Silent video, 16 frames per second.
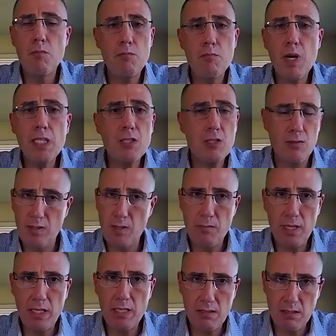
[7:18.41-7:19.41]
much of the
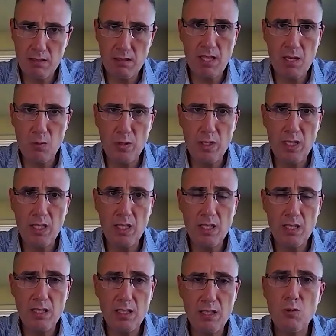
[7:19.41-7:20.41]
medicines that
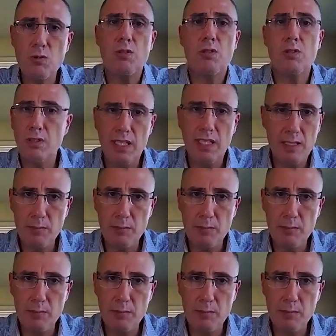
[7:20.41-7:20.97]
we use on a daily